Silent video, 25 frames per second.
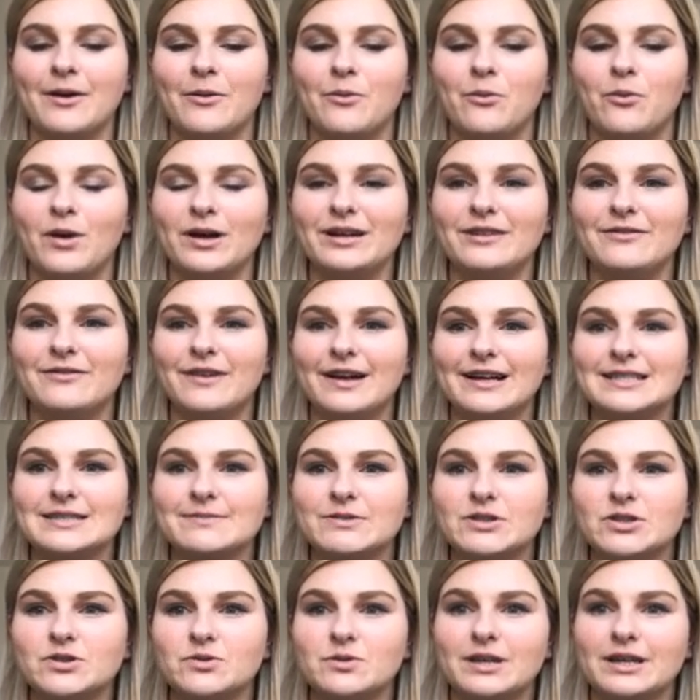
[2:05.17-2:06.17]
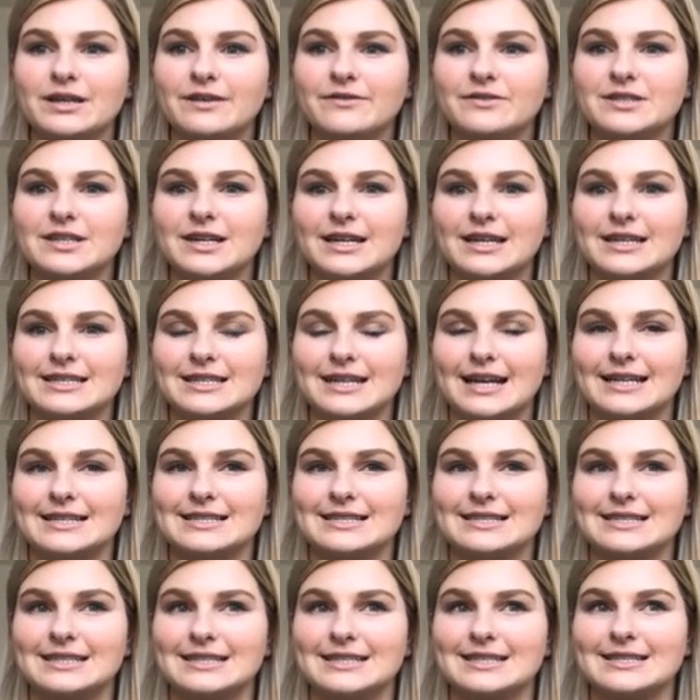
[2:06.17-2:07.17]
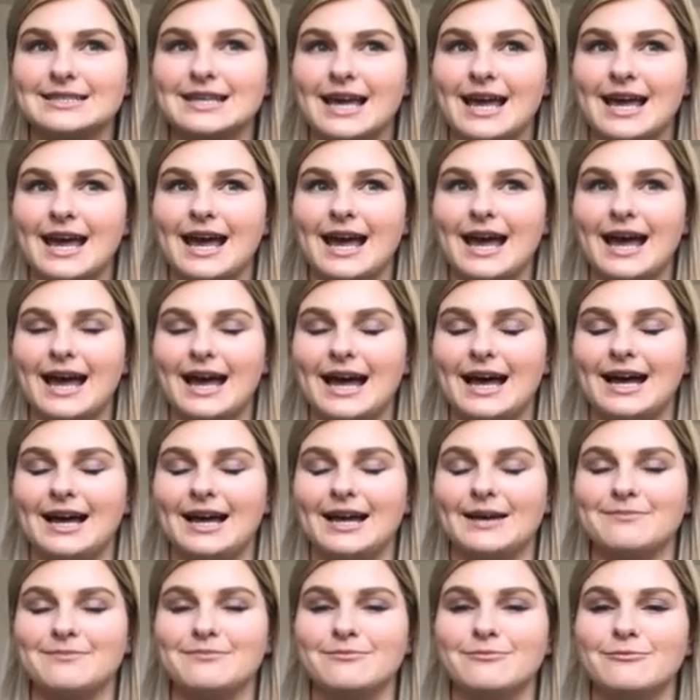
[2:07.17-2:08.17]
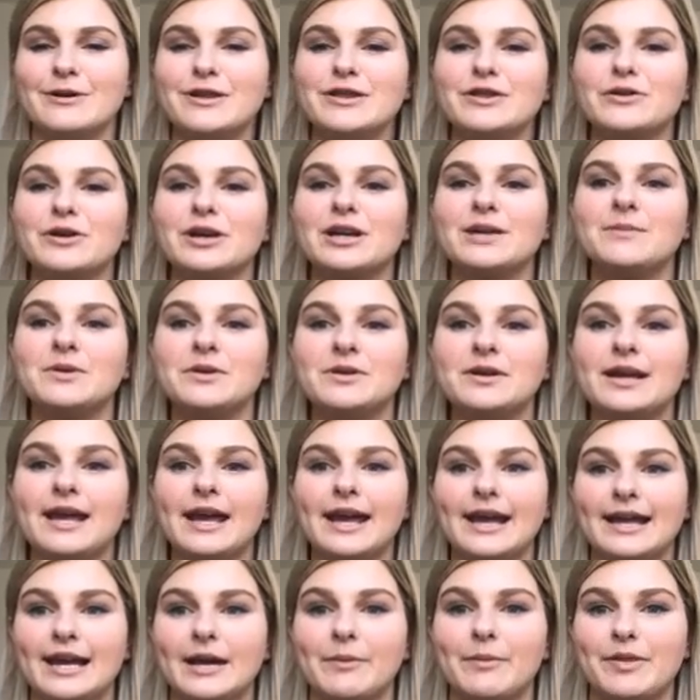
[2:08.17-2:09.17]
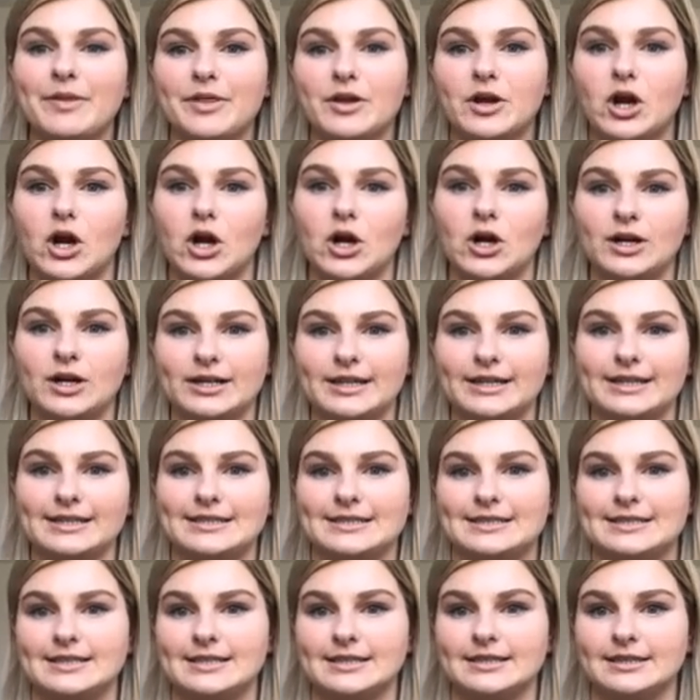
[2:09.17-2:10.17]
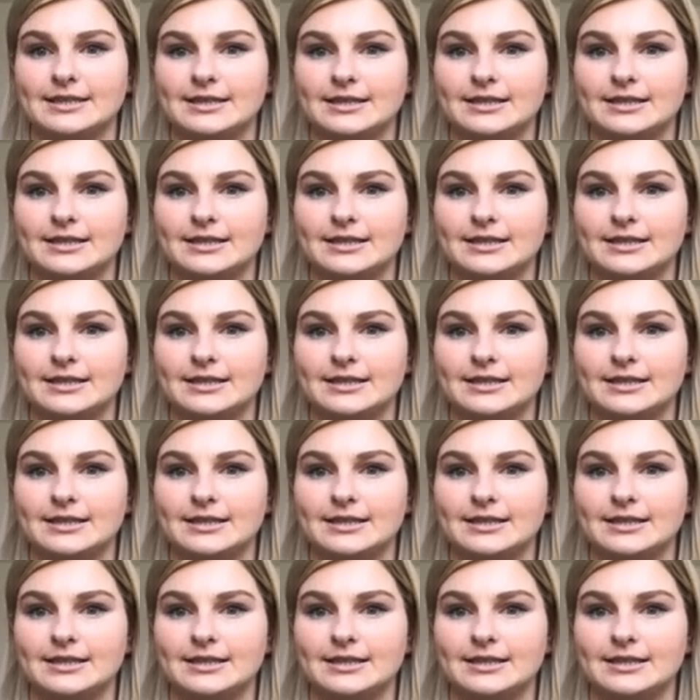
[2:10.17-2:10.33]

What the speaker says: What advice would you give to contestants when they're communicating with their artist?